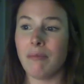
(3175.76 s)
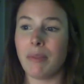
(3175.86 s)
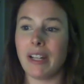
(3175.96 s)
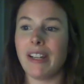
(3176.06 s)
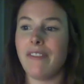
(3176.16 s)

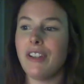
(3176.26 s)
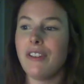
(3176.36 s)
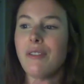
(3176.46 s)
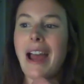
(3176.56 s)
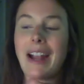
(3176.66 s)
But if
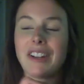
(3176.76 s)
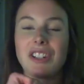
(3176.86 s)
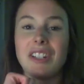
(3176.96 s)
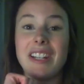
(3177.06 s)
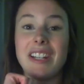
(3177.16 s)
you
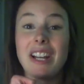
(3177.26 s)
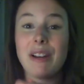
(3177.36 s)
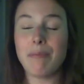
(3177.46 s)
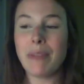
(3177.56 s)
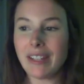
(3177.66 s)
actually
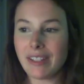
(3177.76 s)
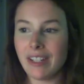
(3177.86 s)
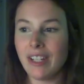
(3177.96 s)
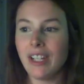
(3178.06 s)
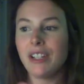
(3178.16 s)
commit
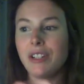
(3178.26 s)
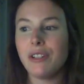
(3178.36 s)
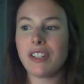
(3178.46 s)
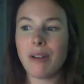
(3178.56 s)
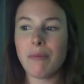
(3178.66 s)
to
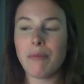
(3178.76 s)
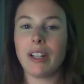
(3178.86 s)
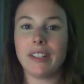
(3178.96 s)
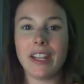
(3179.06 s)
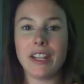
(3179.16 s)

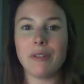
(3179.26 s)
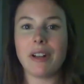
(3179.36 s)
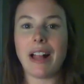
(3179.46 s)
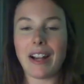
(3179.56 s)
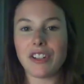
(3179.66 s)
someone that you
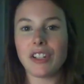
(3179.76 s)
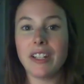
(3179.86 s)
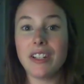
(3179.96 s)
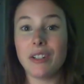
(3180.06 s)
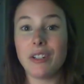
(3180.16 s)
will
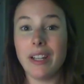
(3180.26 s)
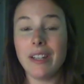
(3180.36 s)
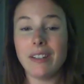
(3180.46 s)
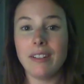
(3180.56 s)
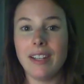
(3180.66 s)
actually do
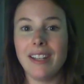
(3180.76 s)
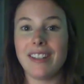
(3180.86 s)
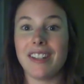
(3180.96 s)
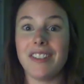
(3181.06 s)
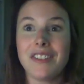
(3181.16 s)
it,
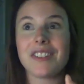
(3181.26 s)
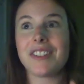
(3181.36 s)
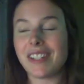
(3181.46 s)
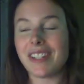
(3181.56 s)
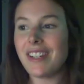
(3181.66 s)
then there's a
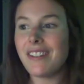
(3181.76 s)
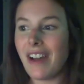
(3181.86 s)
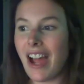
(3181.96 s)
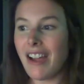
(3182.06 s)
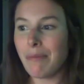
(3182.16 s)

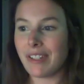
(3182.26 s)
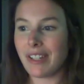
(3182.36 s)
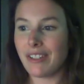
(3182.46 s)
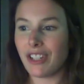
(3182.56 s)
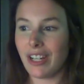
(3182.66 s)

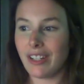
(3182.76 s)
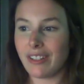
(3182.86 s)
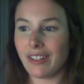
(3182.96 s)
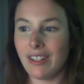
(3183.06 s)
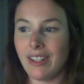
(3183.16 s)
65%
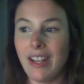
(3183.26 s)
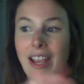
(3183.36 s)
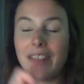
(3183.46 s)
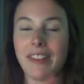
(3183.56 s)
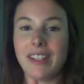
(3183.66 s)
chance.
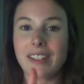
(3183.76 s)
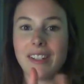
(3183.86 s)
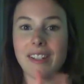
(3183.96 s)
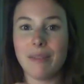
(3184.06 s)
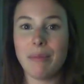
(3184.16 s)
And this
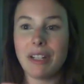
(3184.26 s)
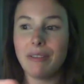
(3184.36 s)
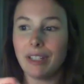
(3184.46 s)
is the big